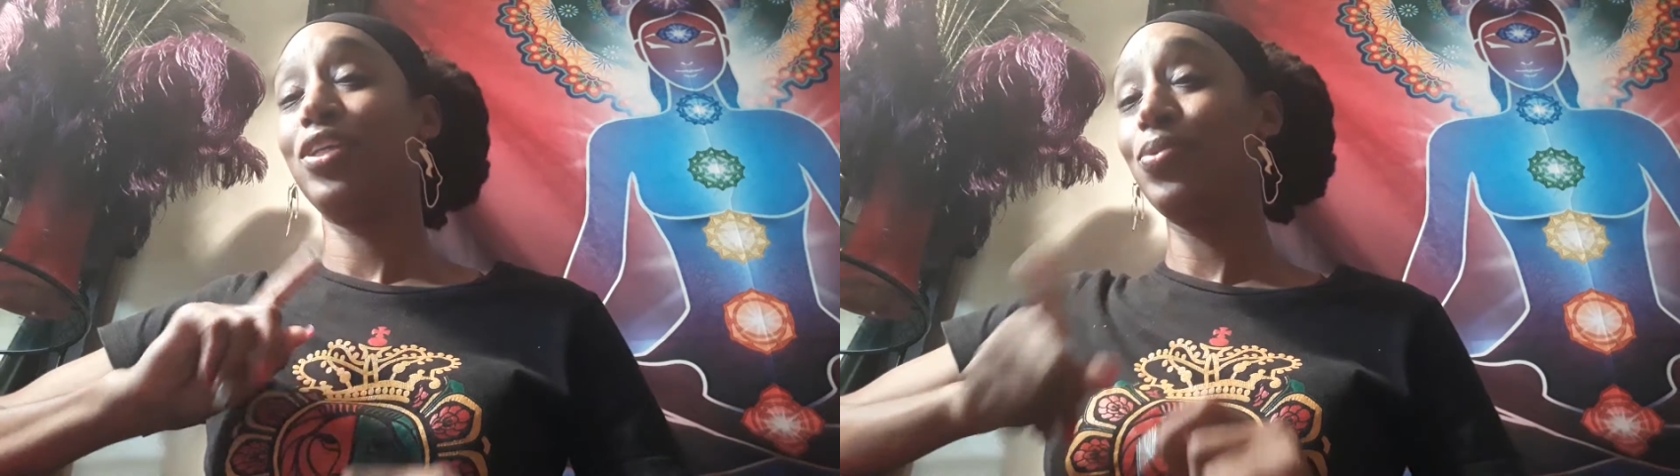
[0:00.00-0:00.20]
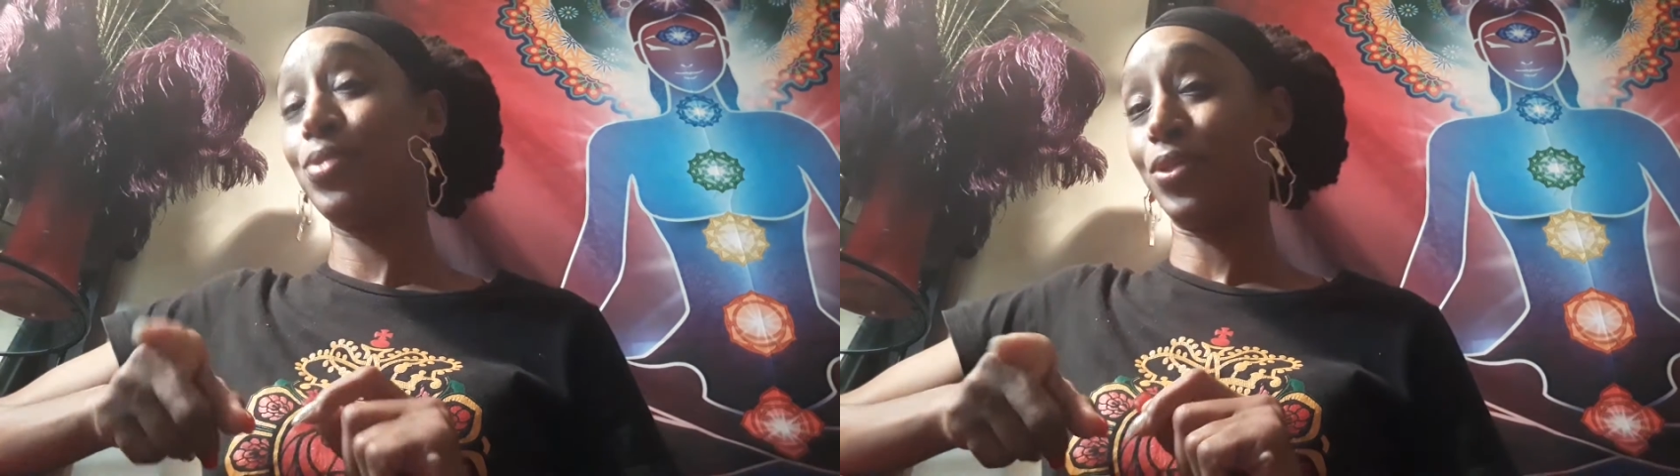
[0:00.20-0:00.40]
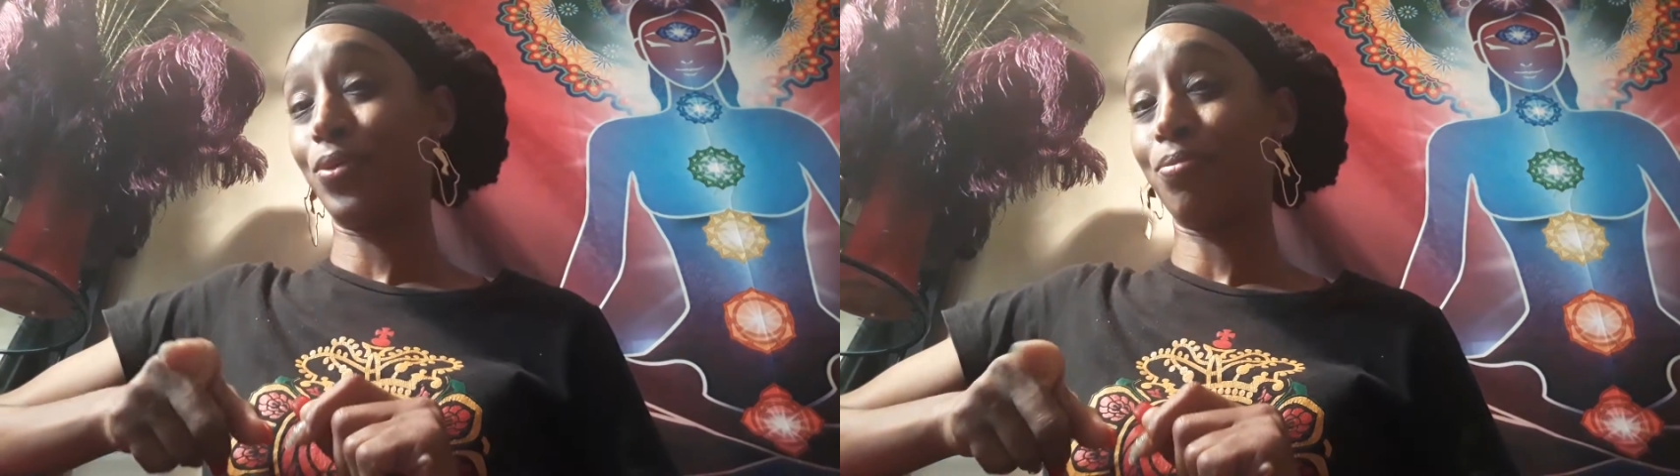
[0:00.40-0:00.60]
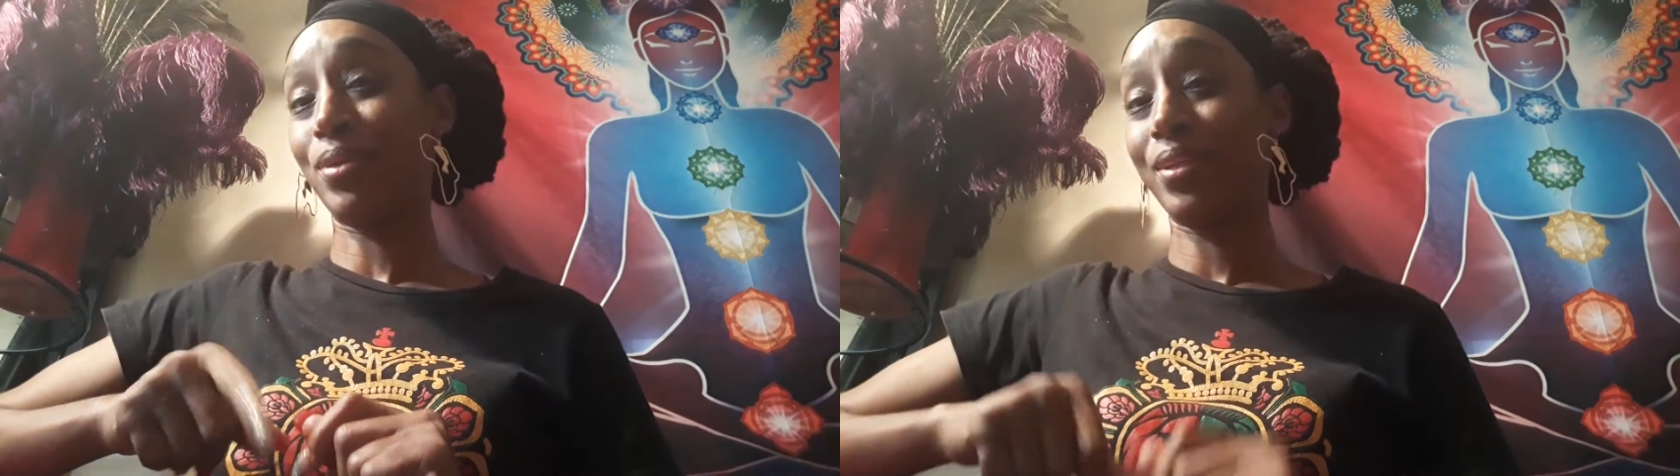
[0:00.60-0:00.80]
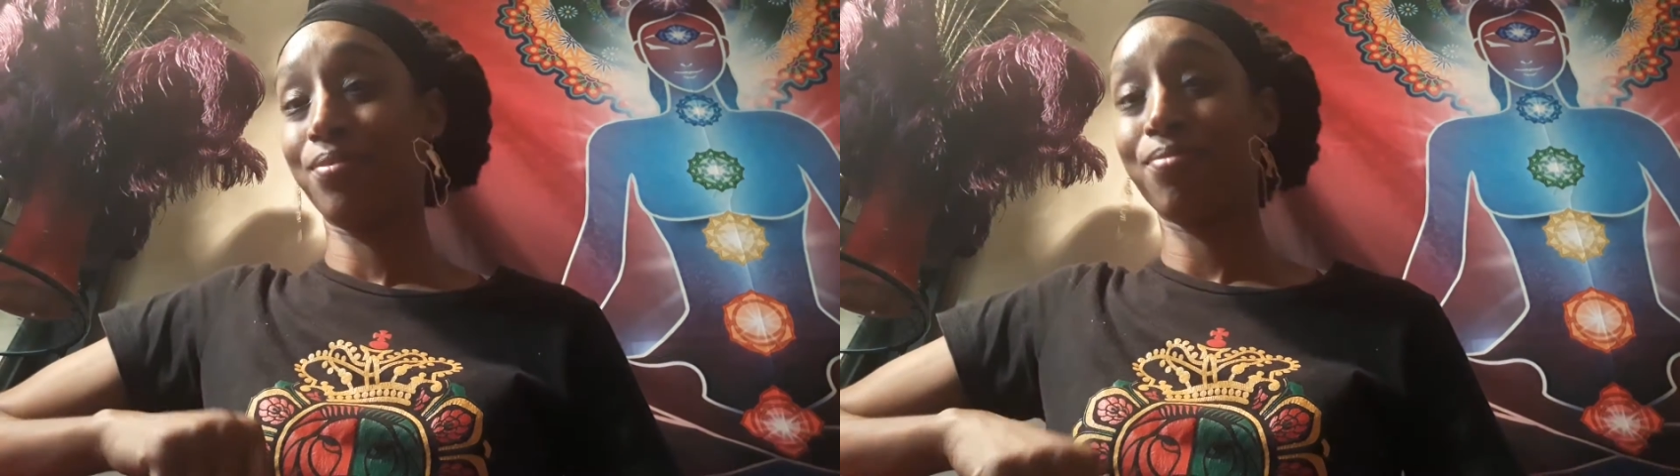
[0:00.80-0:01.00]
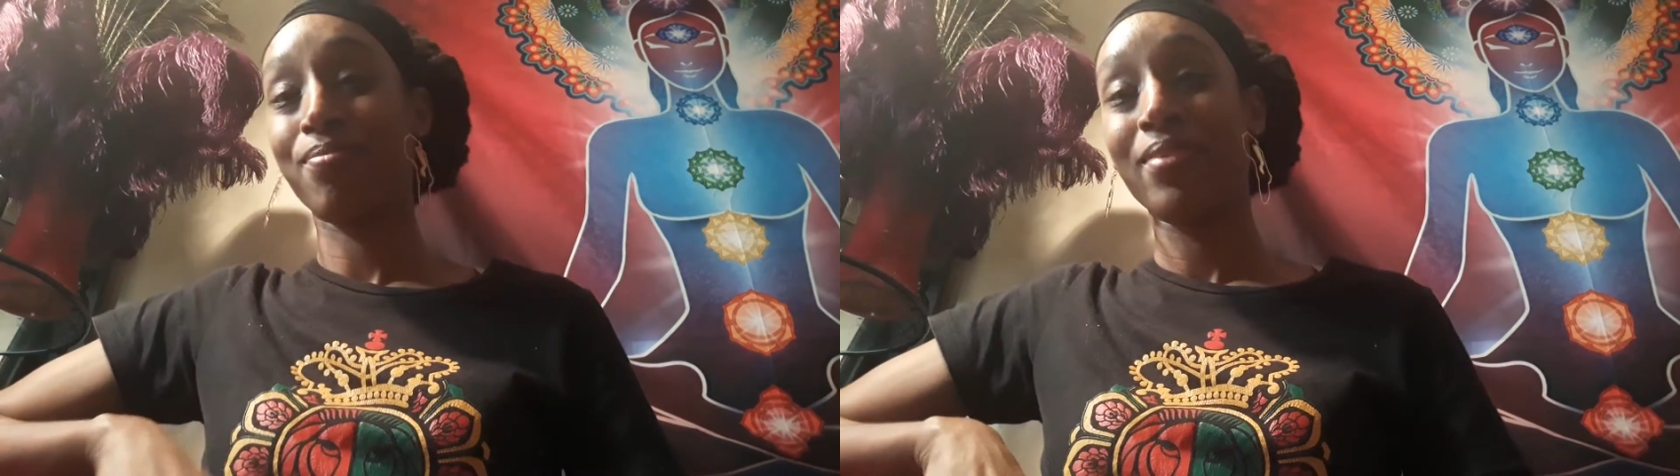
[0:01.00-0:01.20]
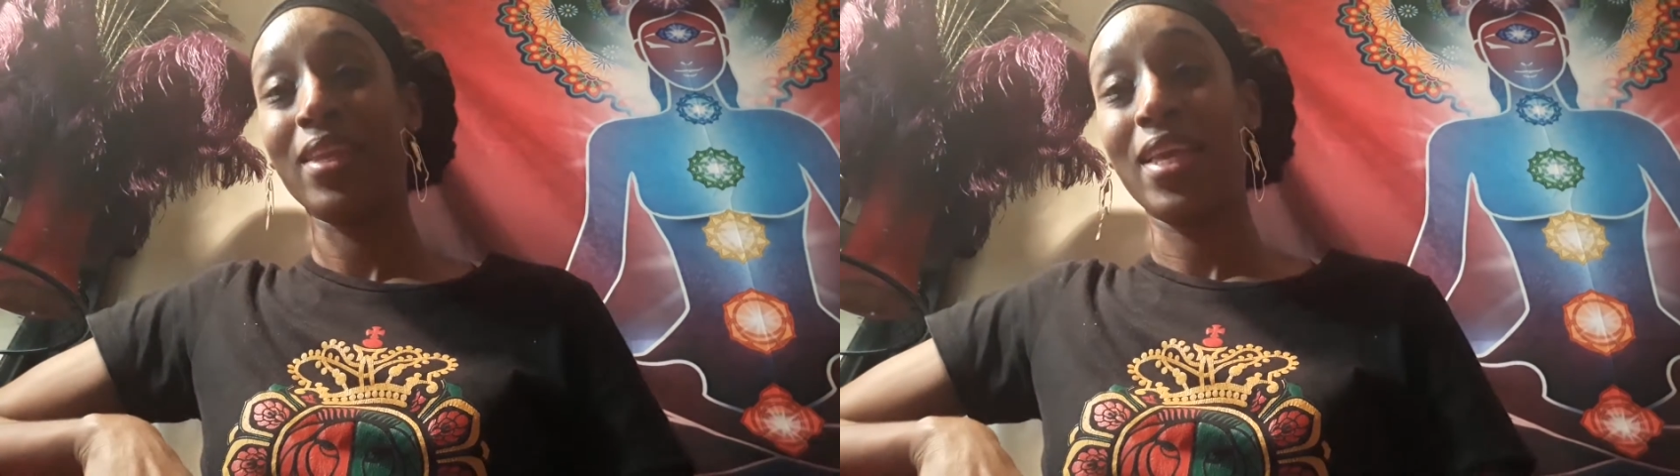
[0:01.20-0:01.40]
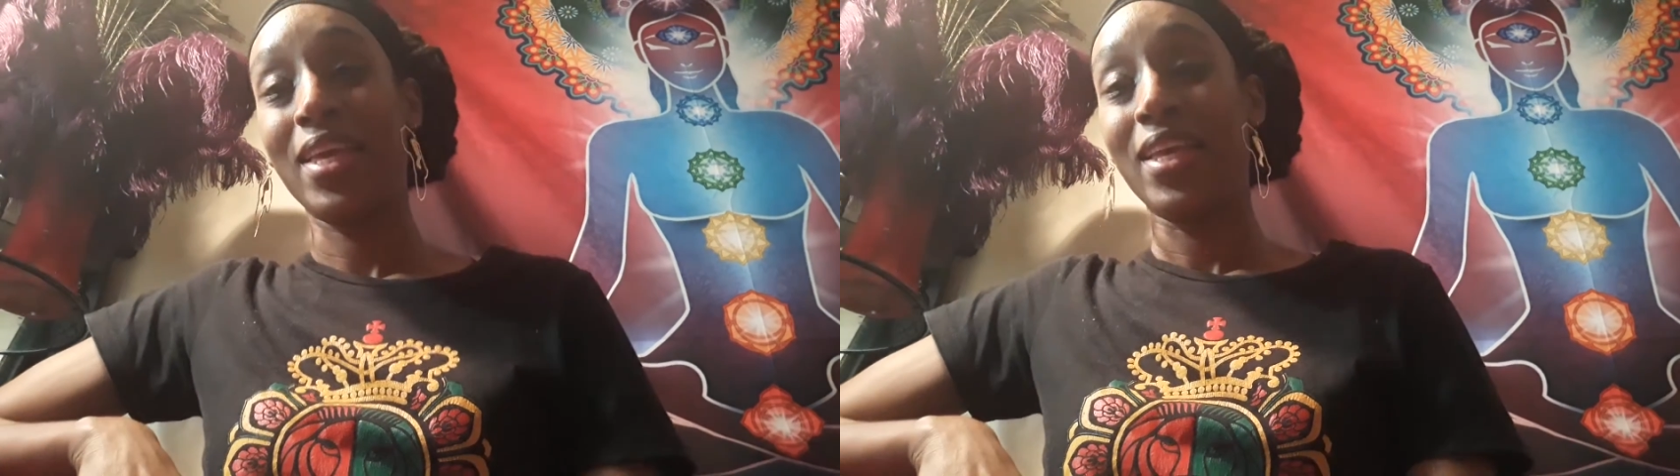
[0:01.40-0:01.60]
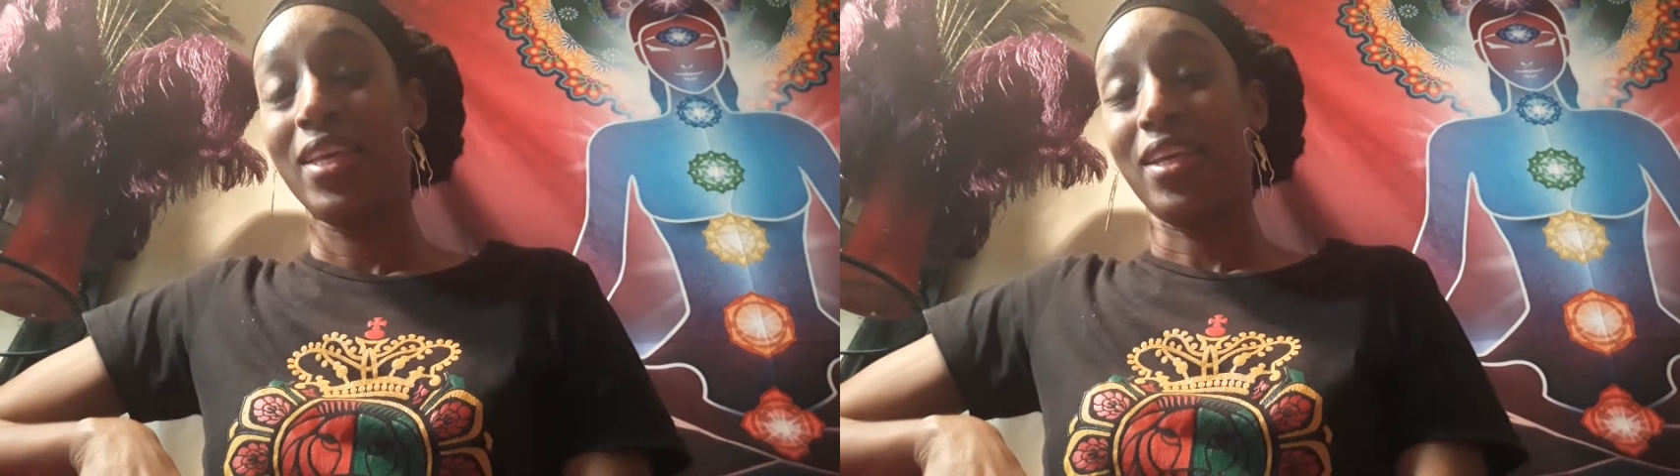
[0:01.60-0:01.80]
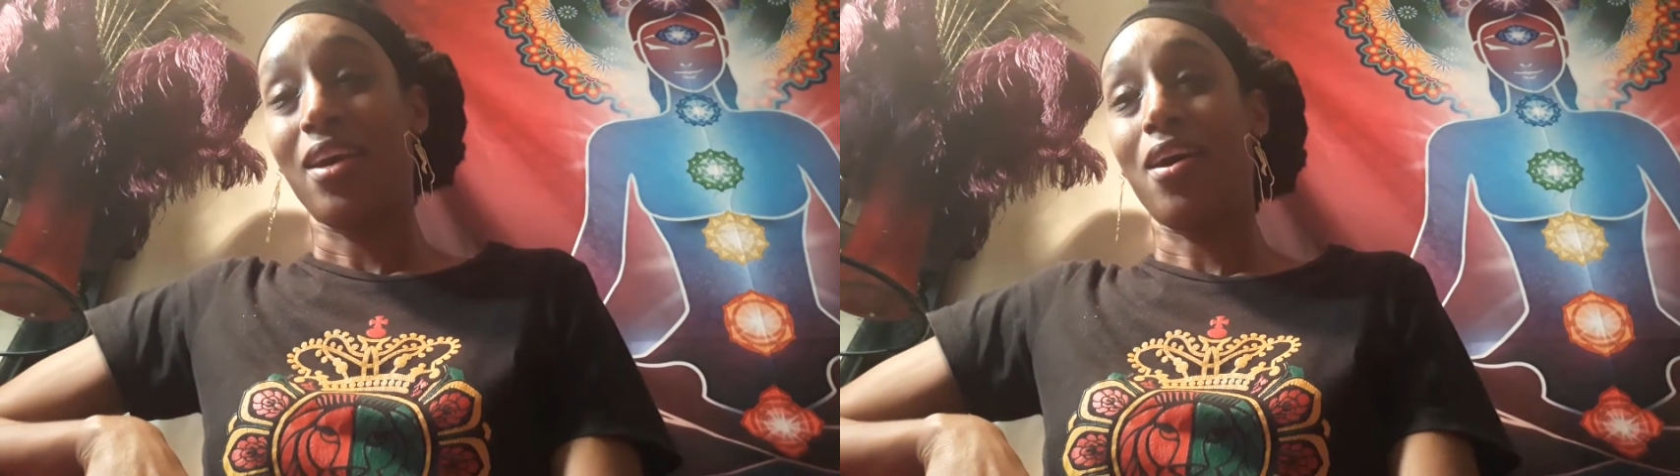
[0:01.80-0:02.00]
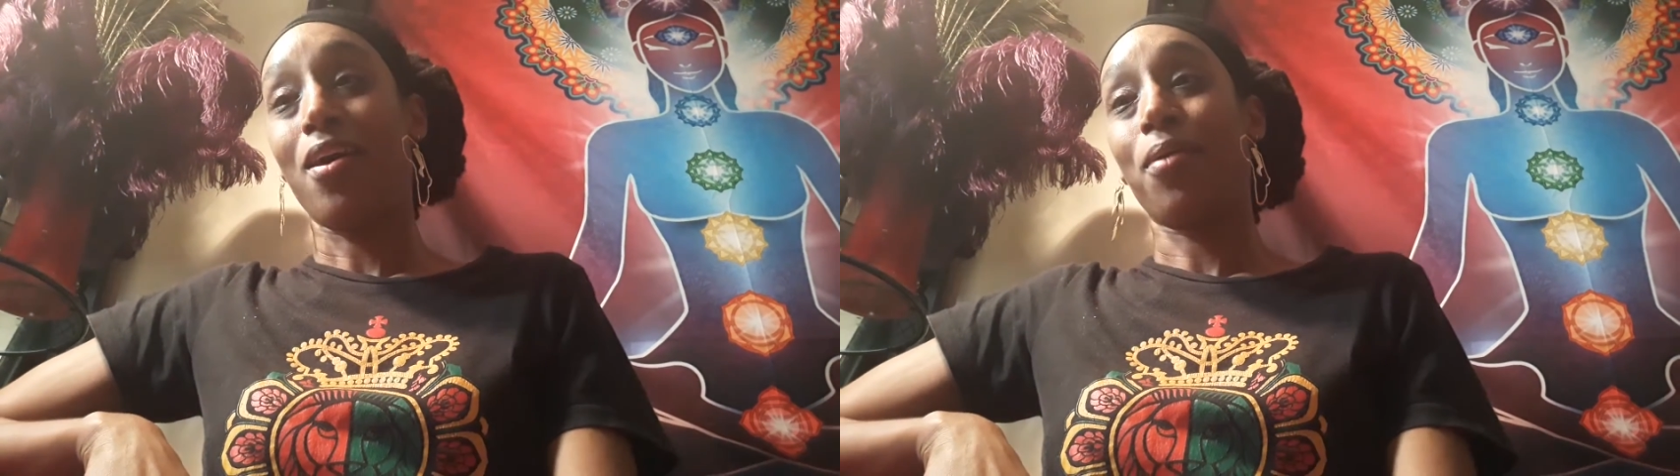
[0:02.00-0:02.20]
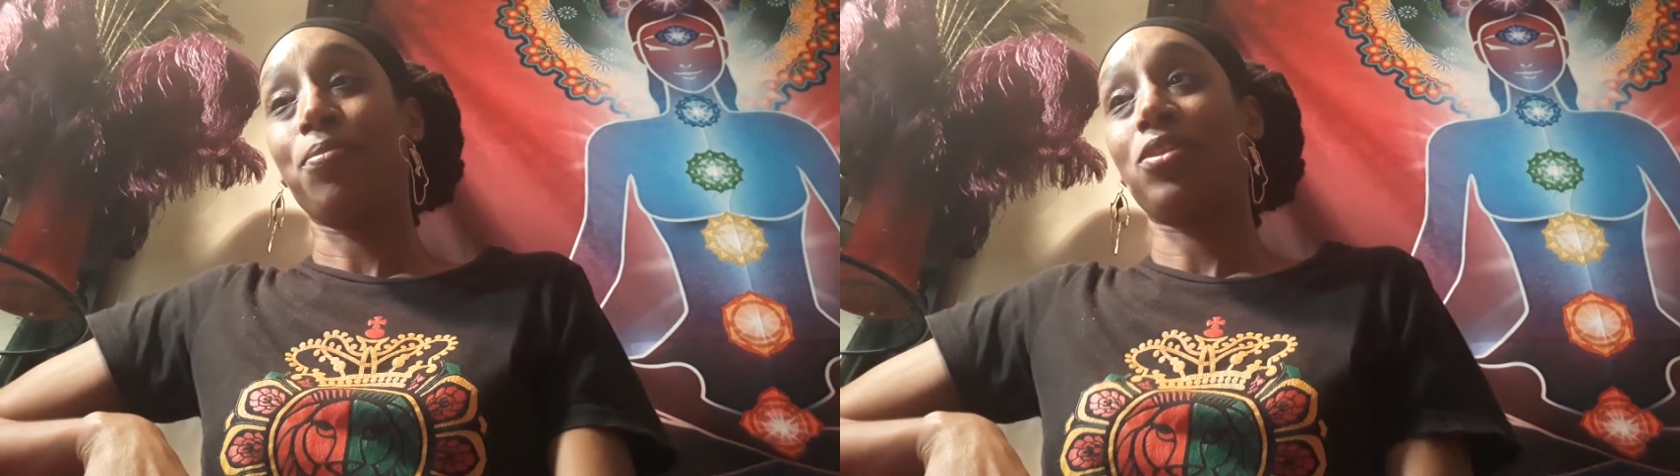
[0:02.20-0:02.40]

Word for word: YouTube. Um,